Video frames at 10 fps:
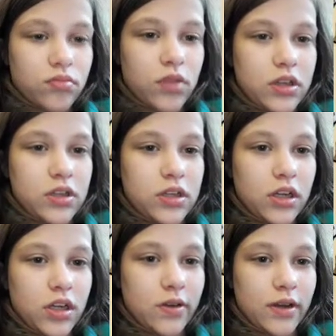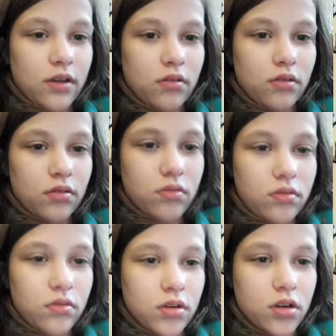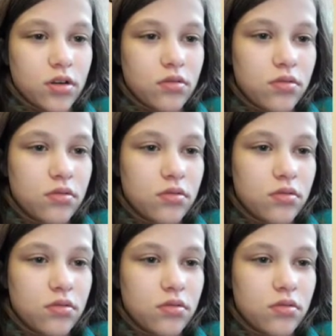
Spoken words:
Can Ted go out? No.